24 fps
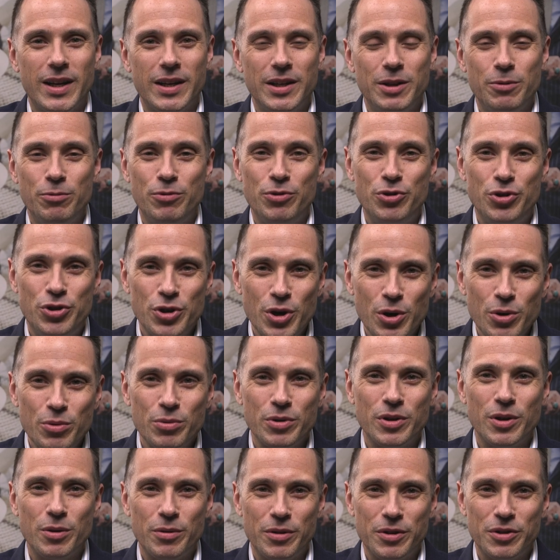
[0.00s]
and you don't
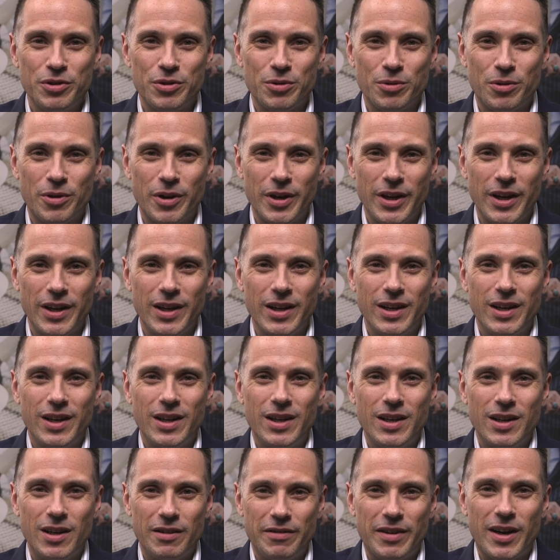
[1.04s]
know the story
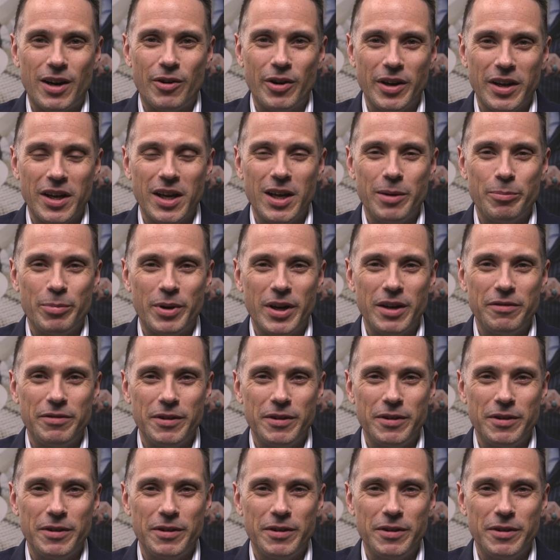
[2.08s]
of how I came by a